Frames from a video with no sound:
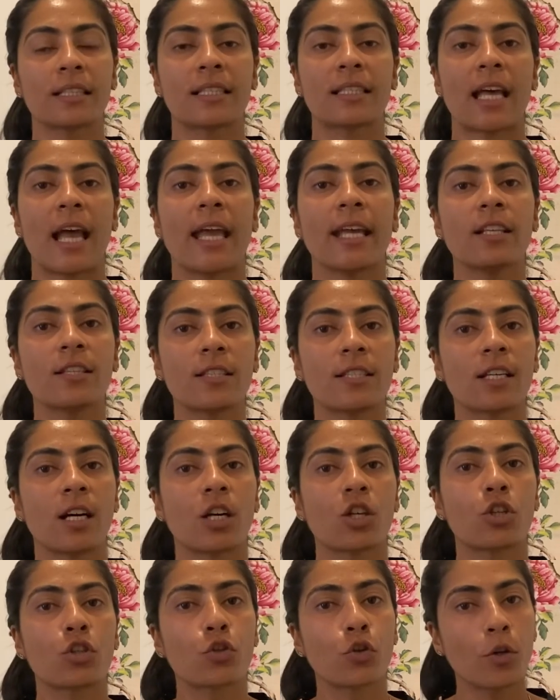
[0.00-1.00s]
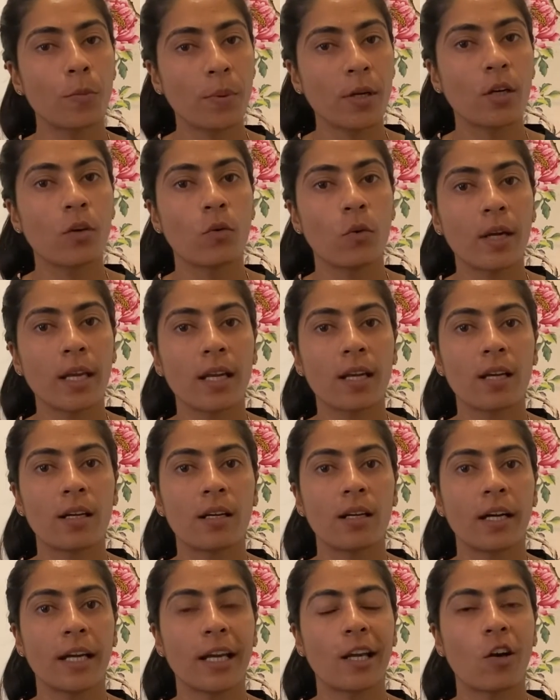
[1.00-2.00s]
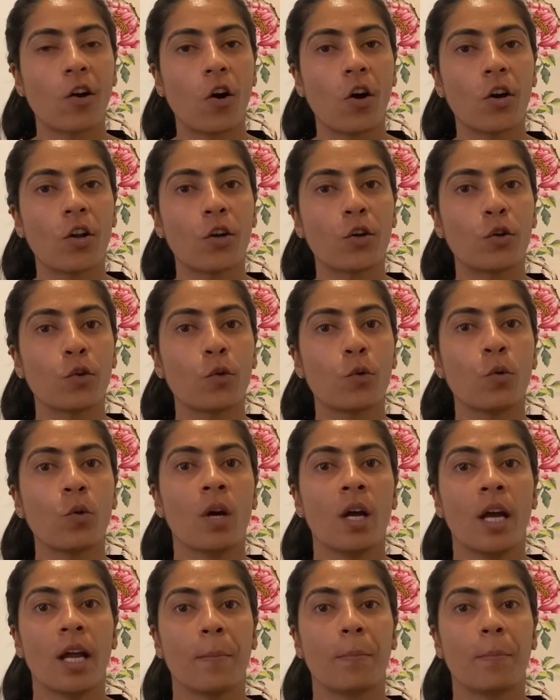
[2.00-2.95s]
sides should be doing in order to